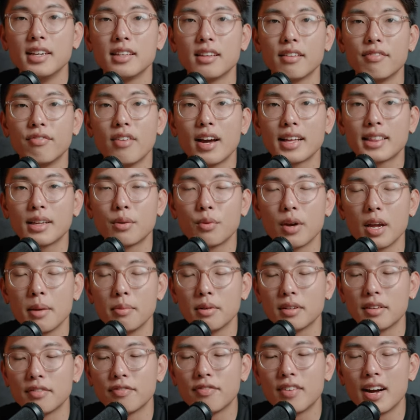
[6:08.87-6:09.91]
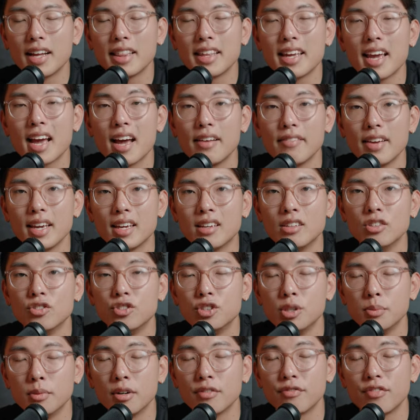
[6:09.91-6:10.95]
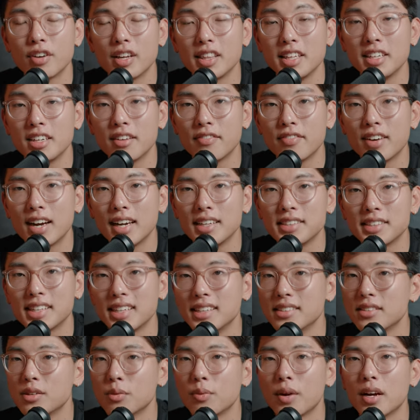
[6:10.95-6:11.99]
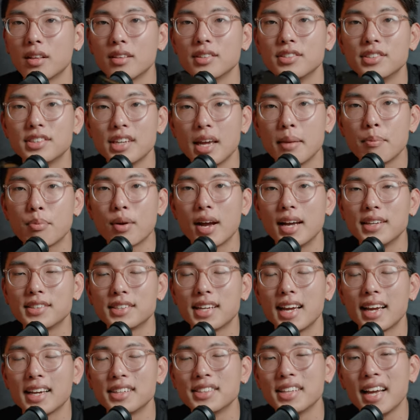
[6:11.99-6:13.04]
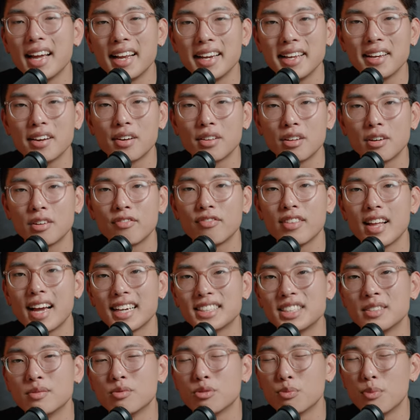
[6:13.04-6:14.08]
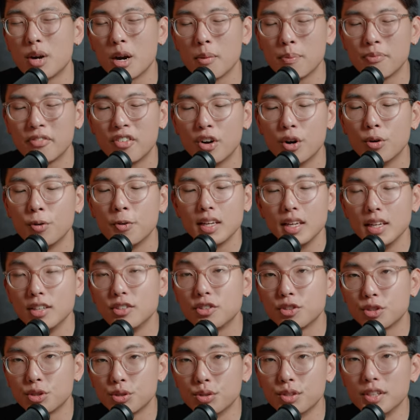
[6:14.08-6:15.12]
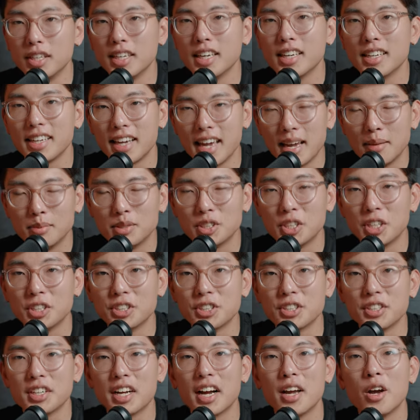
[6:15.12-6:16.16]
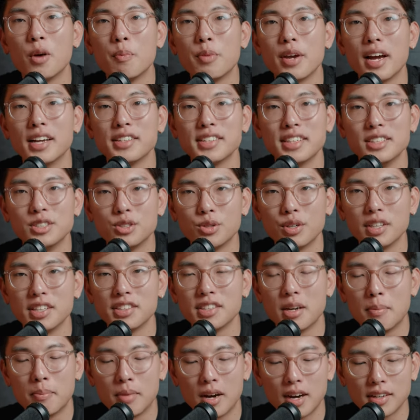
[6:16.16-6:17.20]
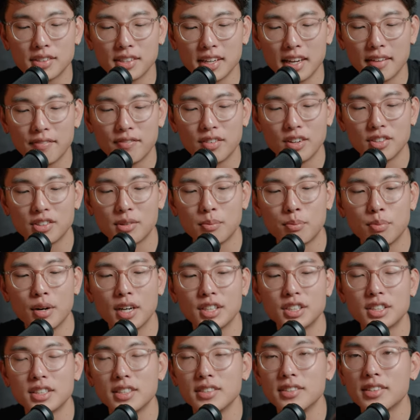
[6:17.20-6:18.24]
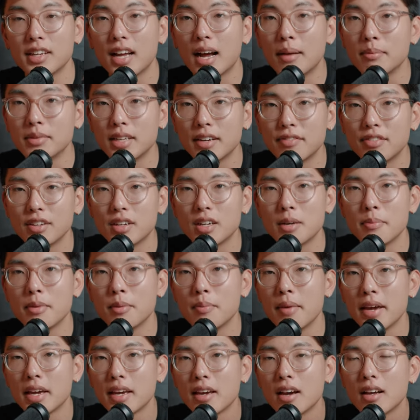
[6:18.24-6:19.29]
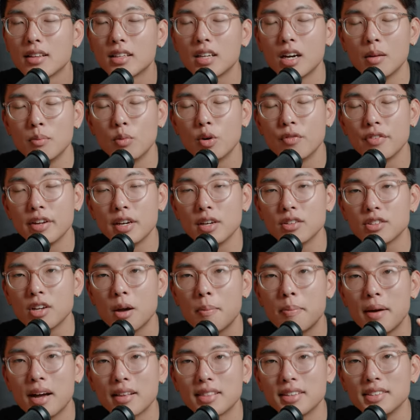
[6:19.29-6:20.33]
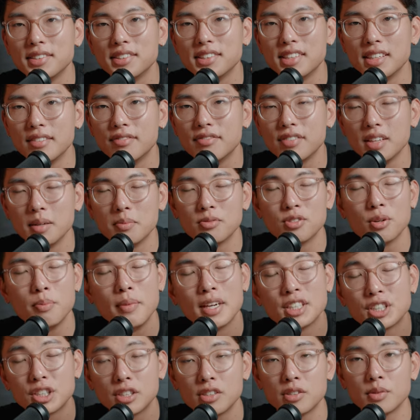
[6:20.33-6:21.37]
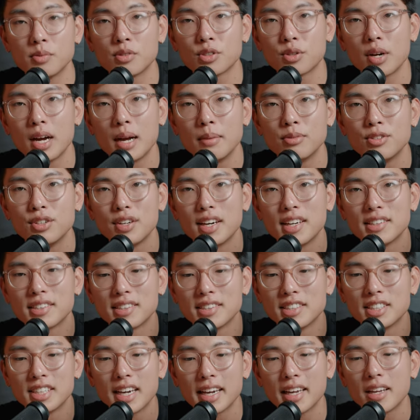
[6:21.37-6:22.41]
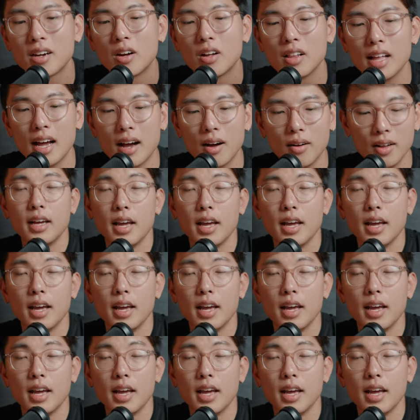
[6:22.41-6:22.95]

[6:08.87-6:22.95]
the fact that we're able to finally have a consumer-friendly device that is around the same price tag as any other flagship smartphone is truly a game changer. I hope you guys enjoy this unboxing and first impressions. I'm definitely going to be making a ton more videos about the Z Flip, so make sure to subscribe so you guys can check it all out.